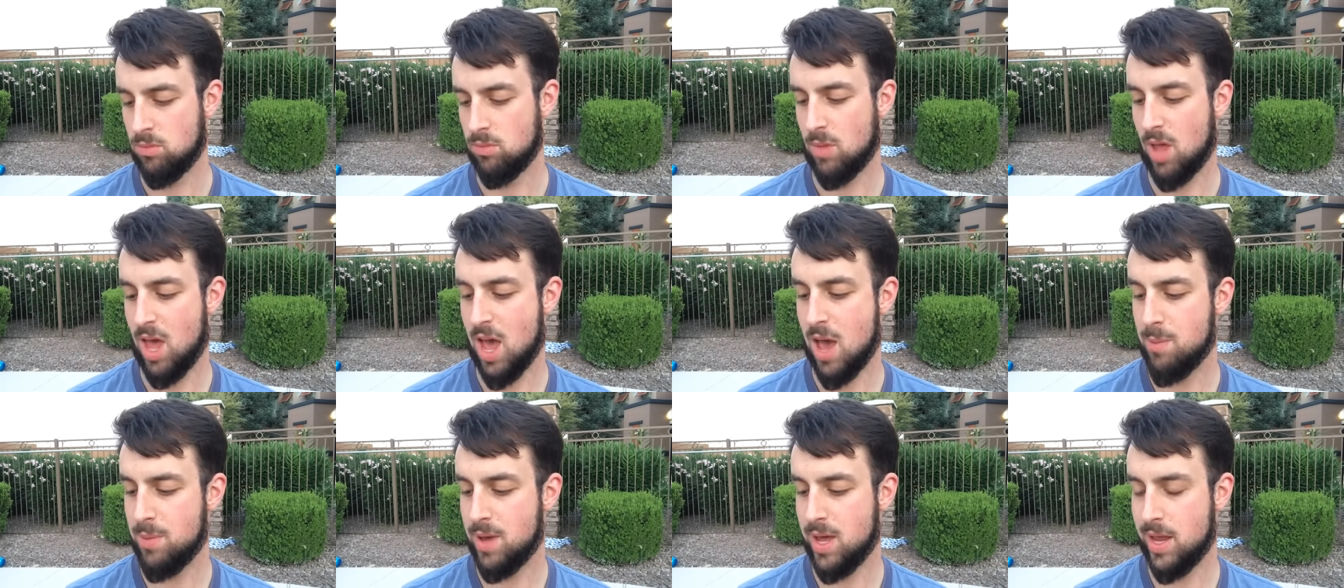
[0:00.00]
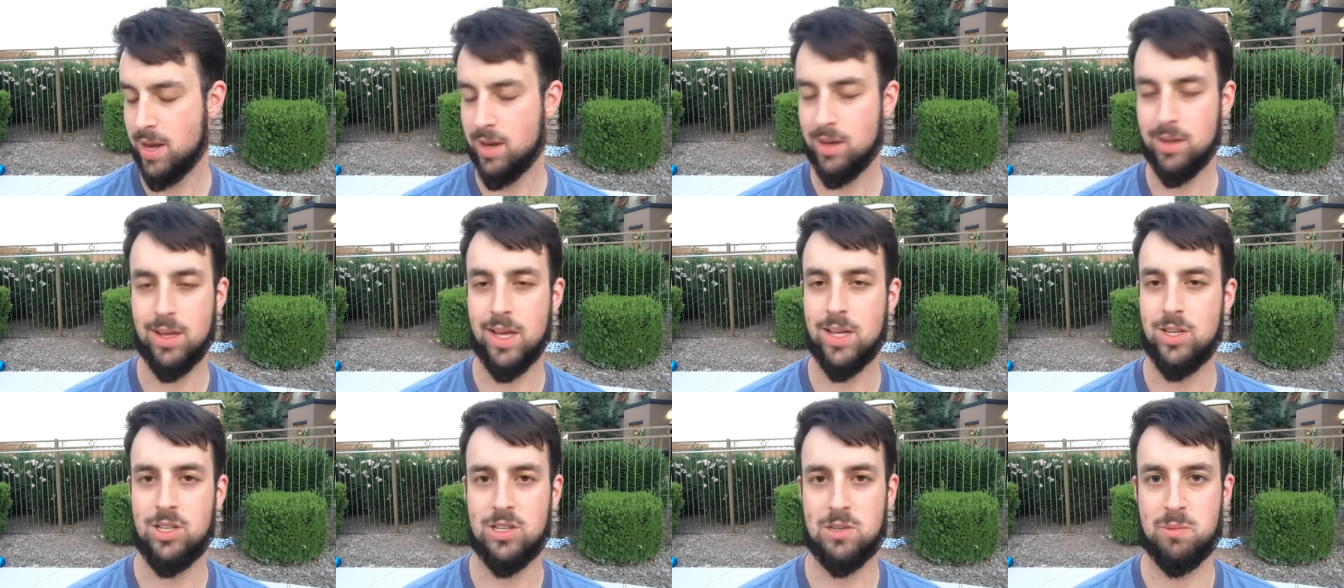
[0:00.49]
I mean,
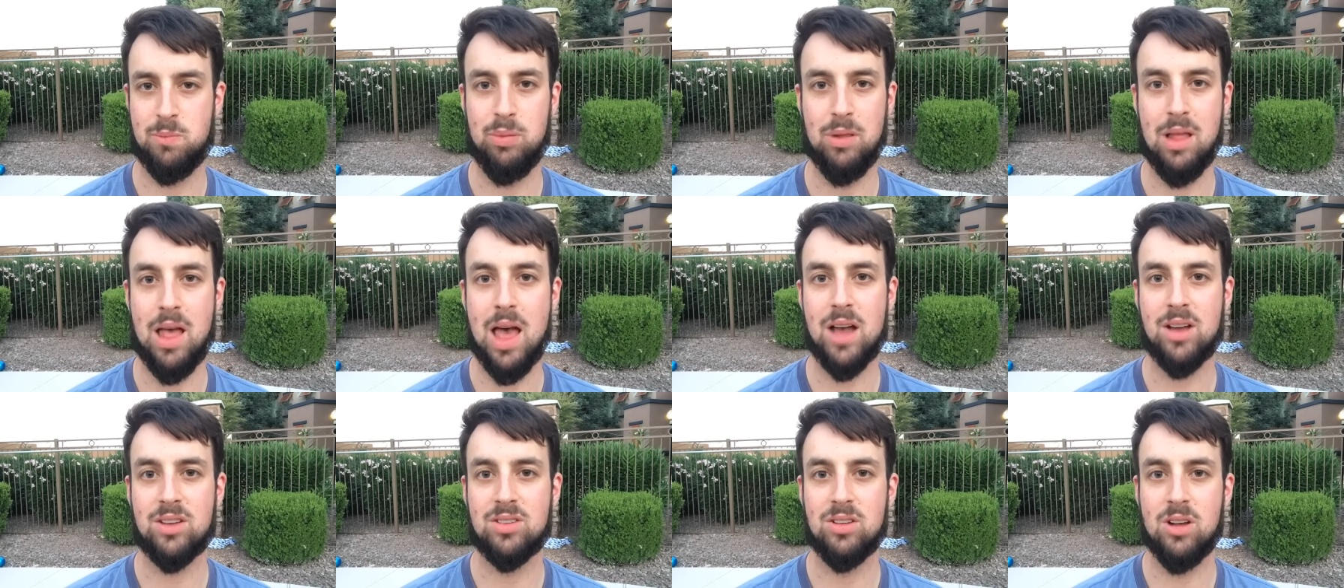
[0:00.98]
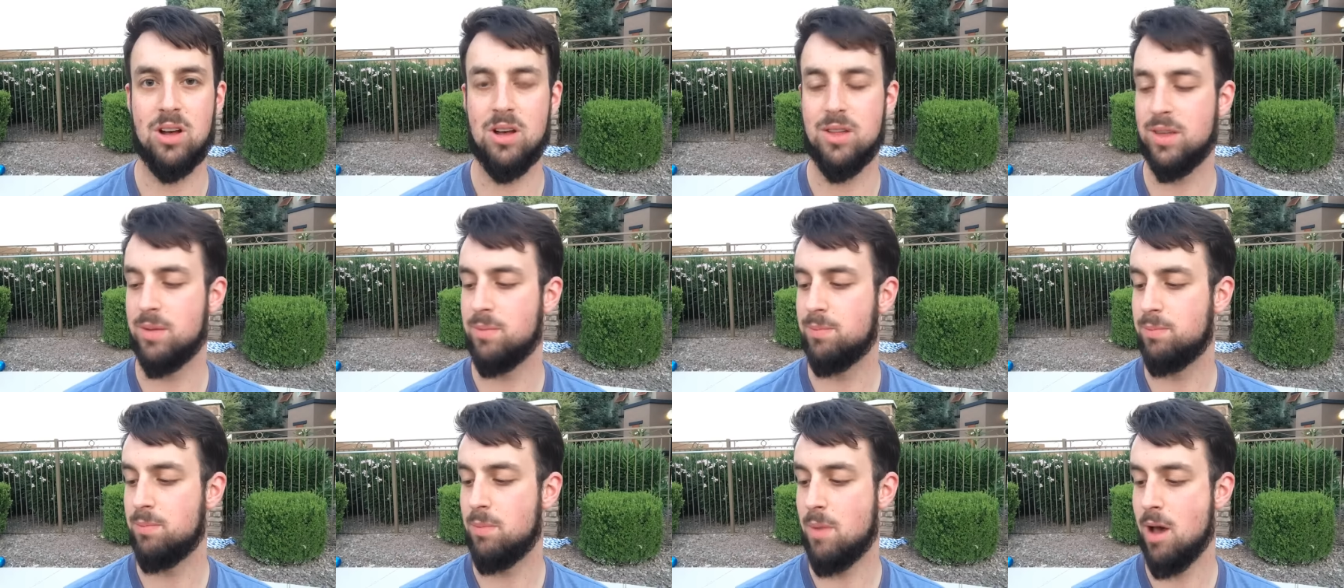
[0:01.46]
it just blocks all
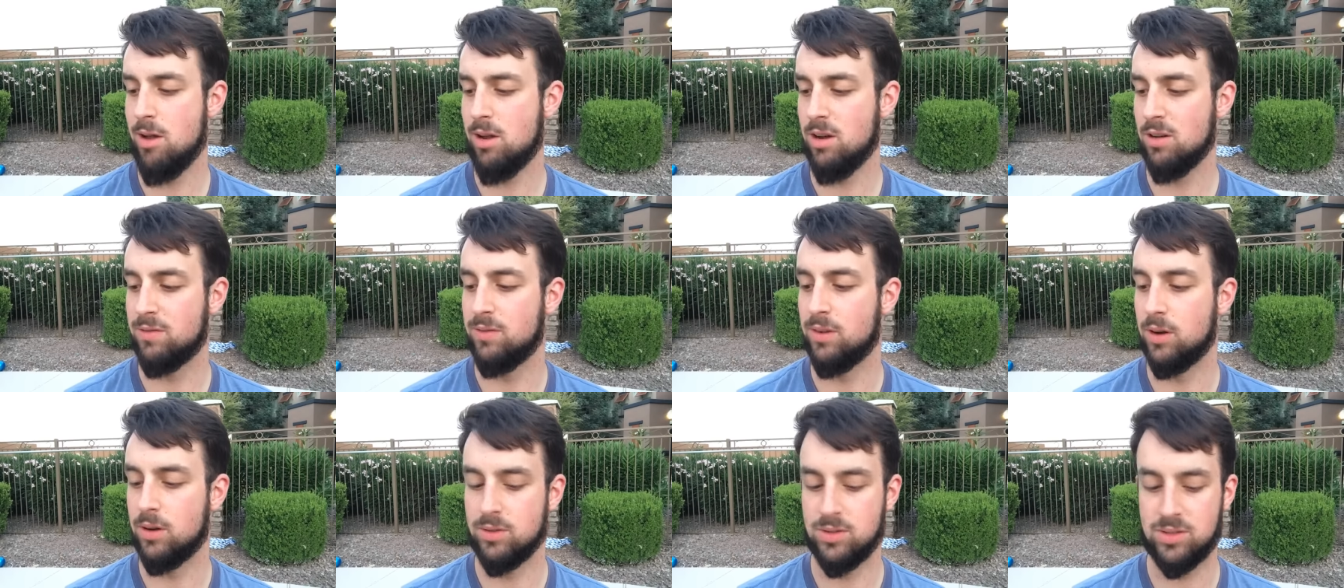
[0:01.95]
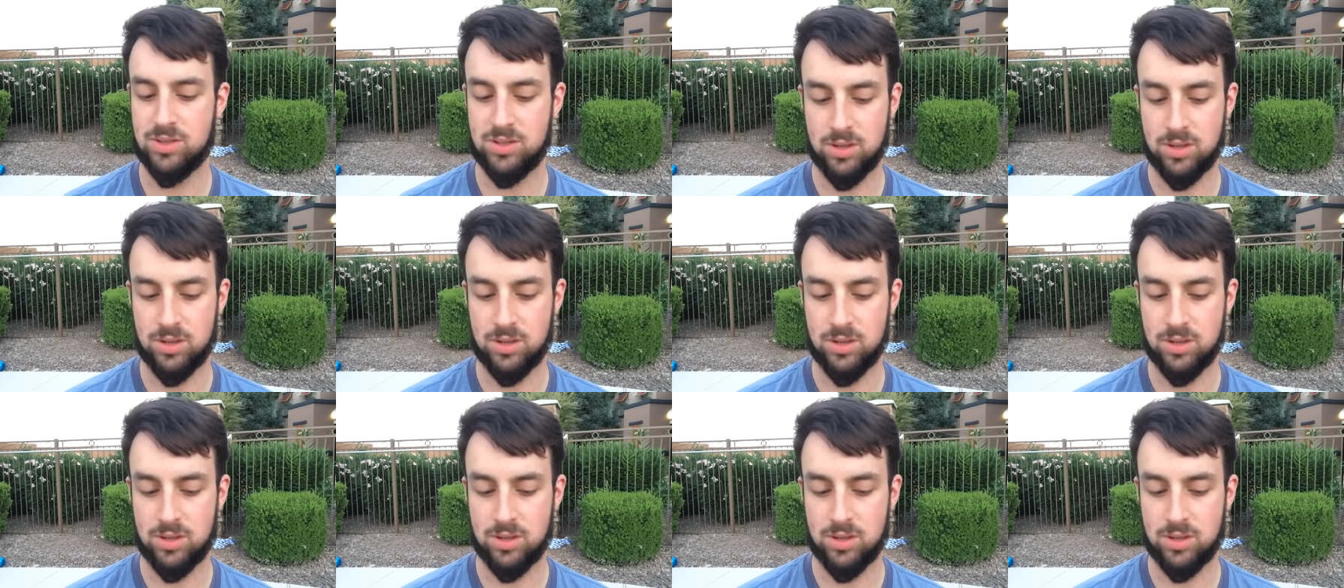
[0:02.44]
the microphones.